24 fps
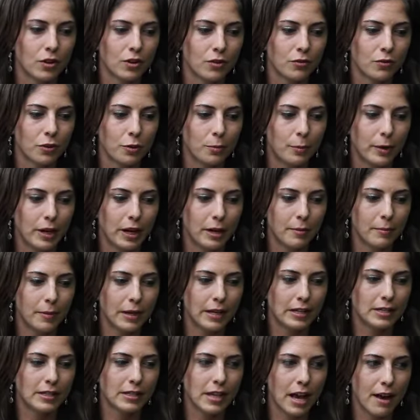For me, it
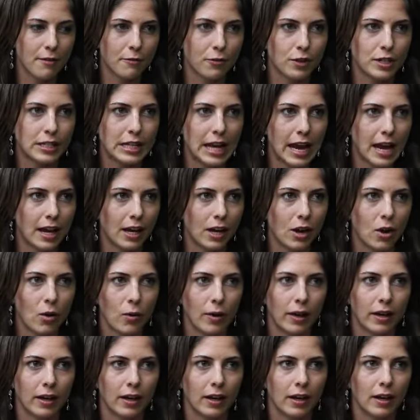means every day
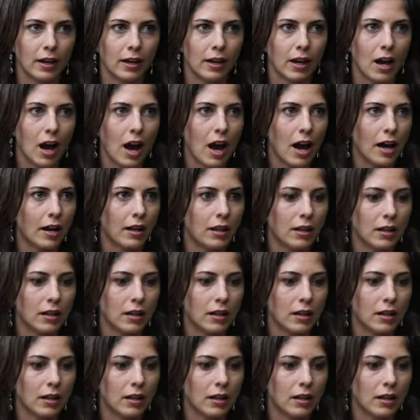going, God,